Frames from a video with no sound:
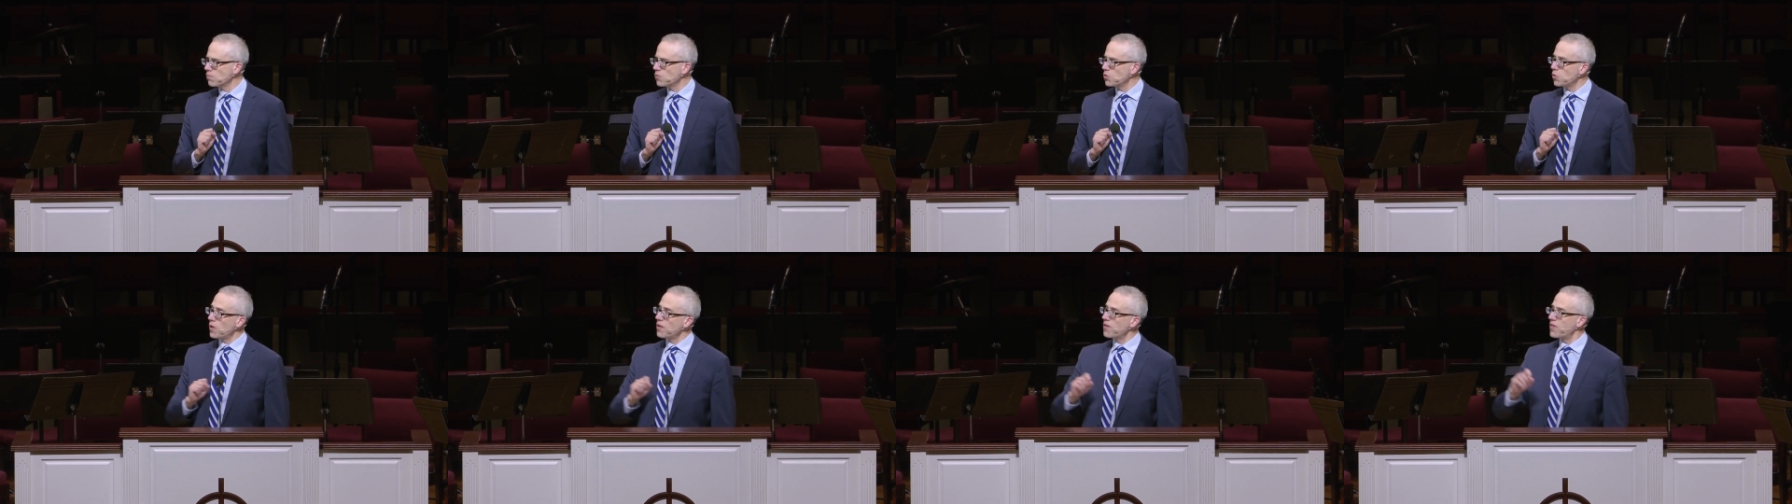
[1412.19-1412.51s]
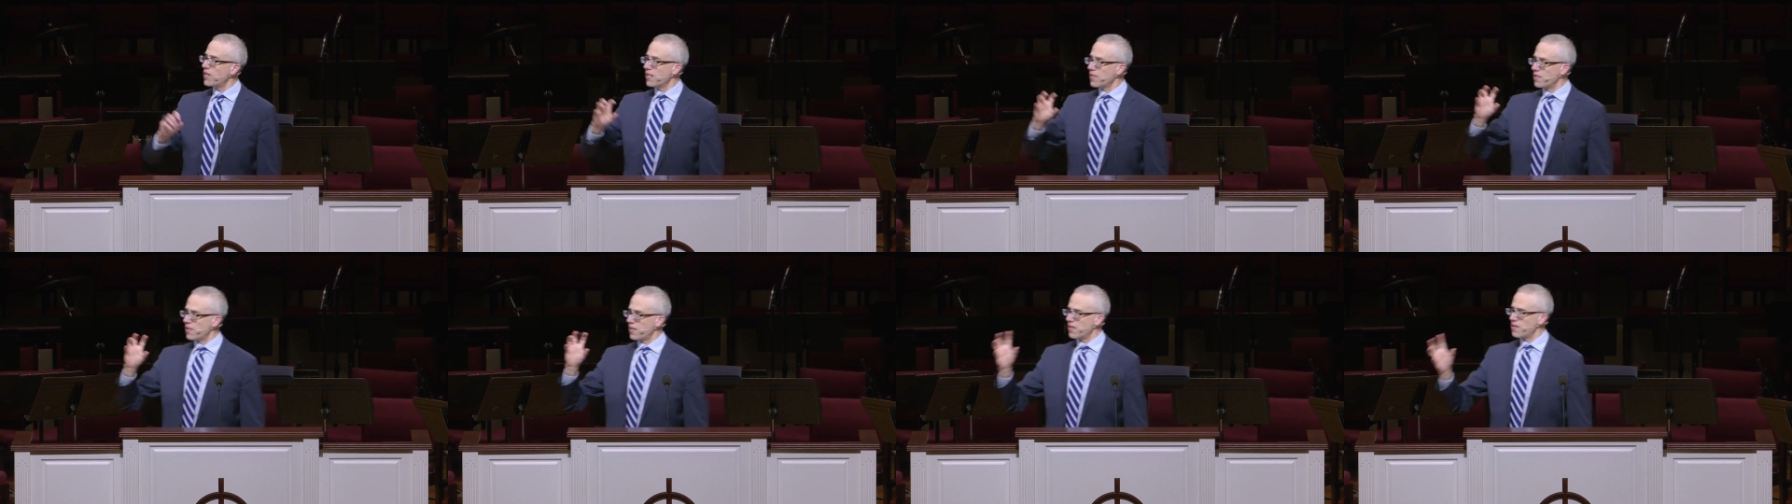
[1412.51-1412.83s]
One
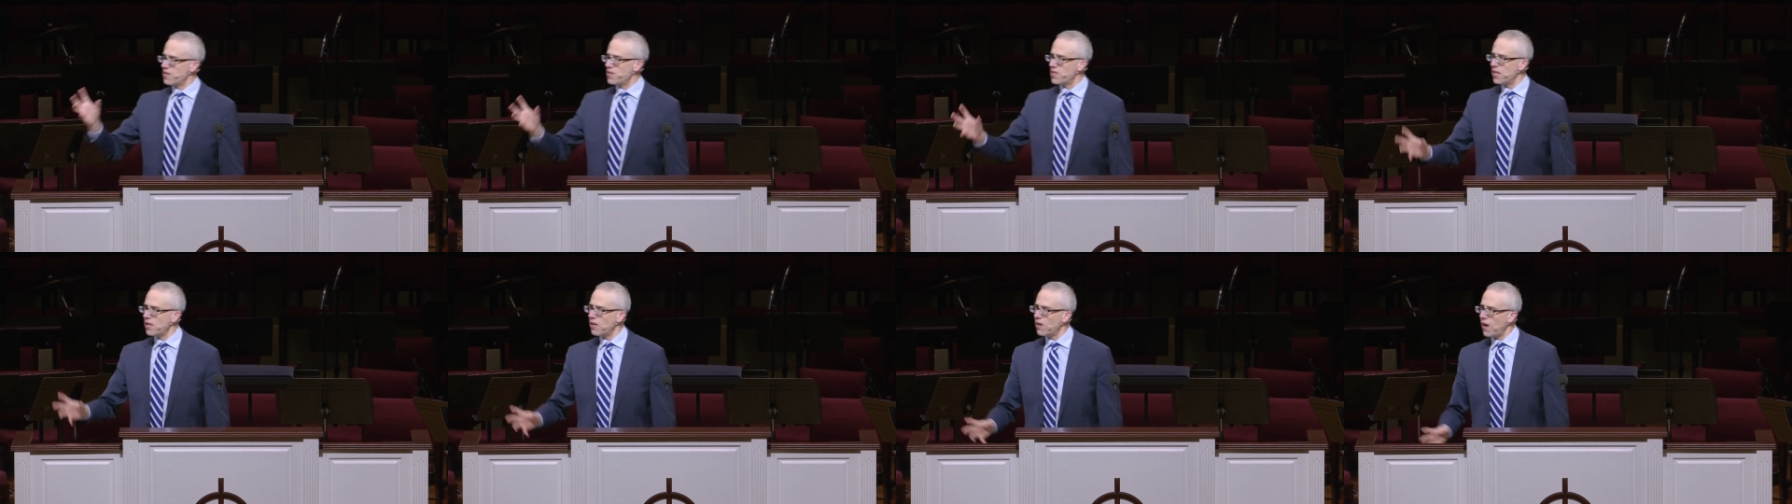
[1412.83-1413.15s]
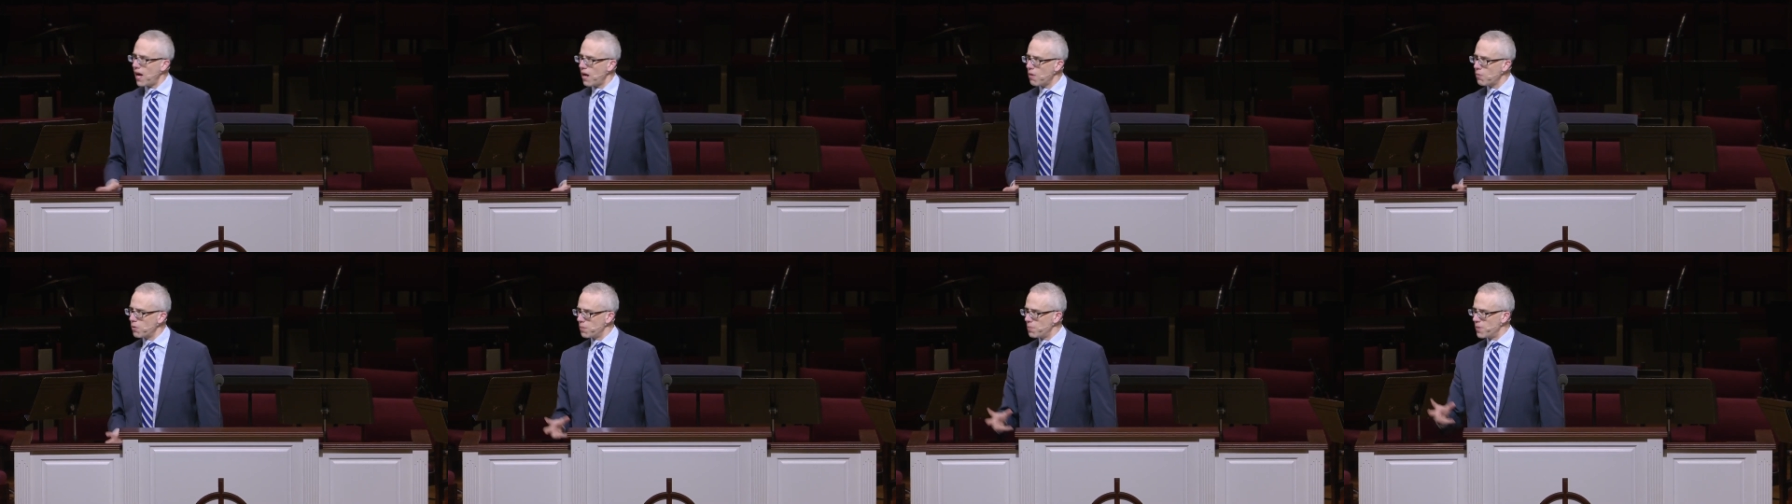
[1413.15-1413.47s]
thing to consider
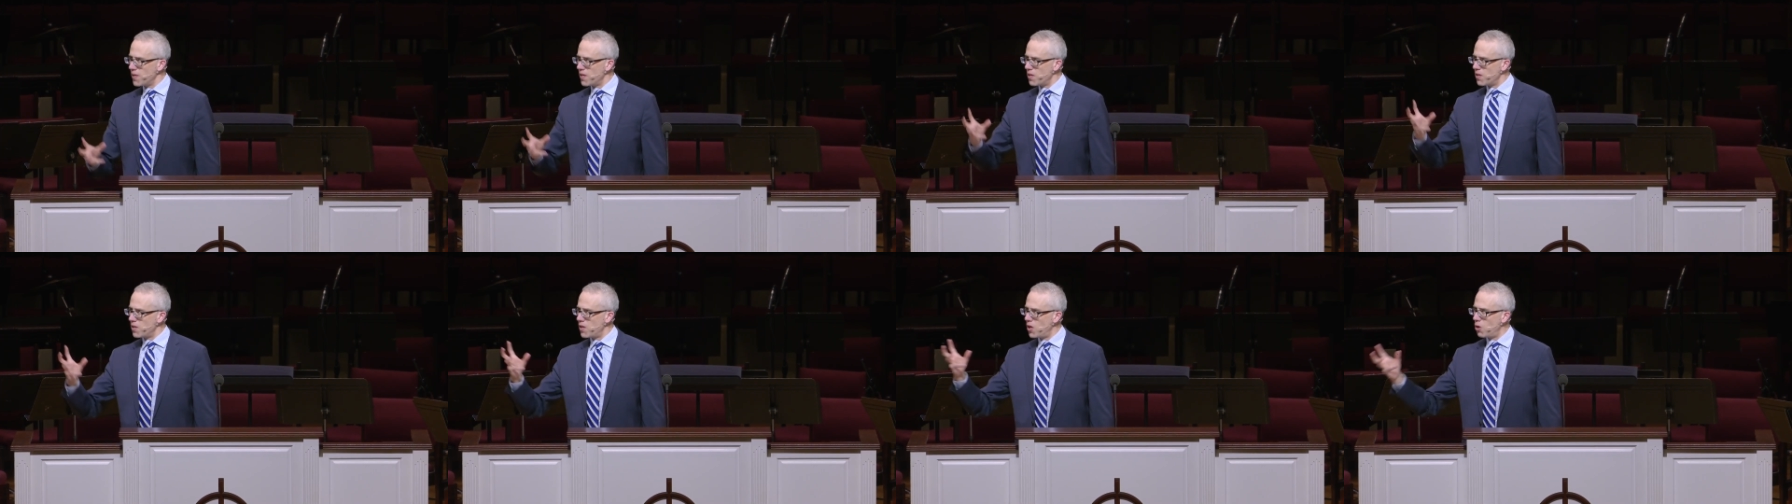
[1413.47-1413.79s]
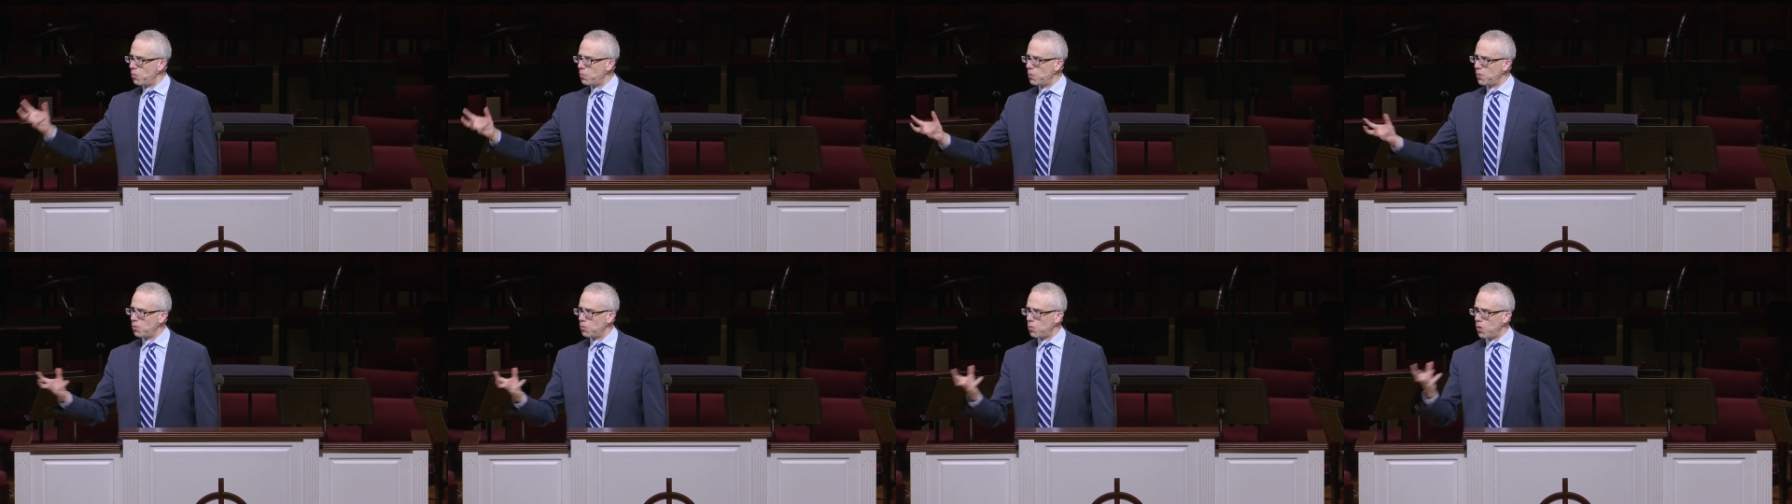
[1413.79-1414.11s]
I would be the
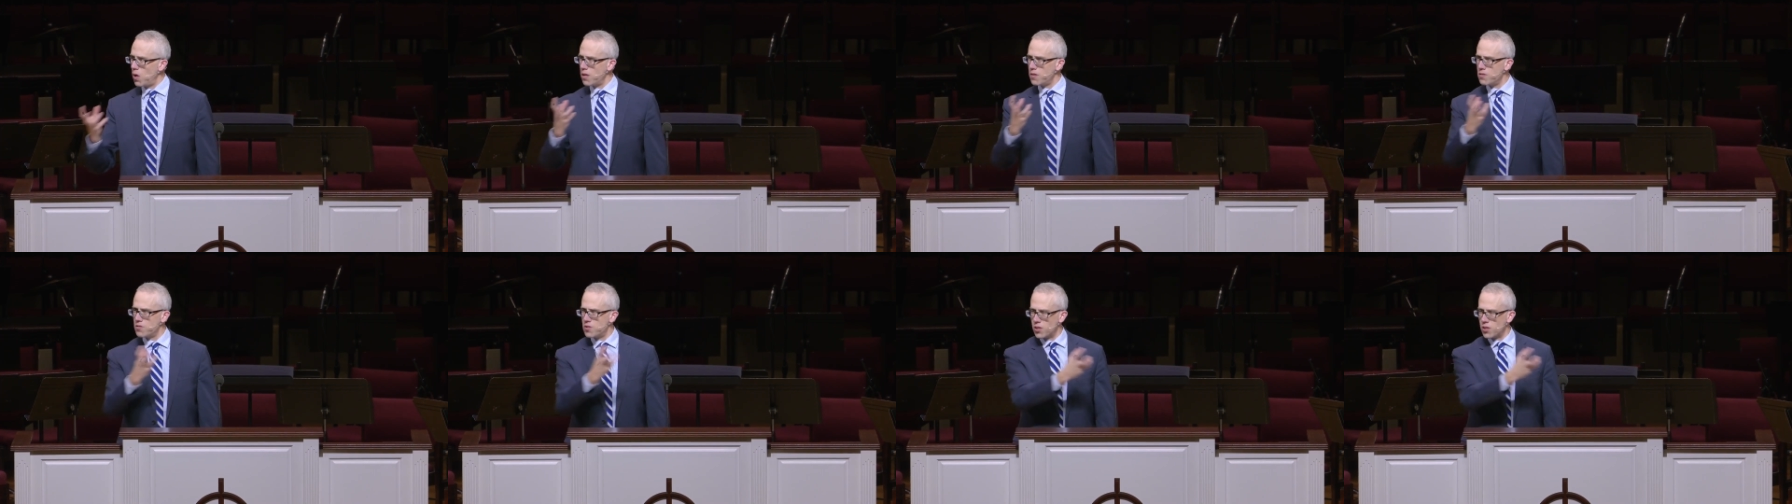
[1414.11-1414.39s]
noble one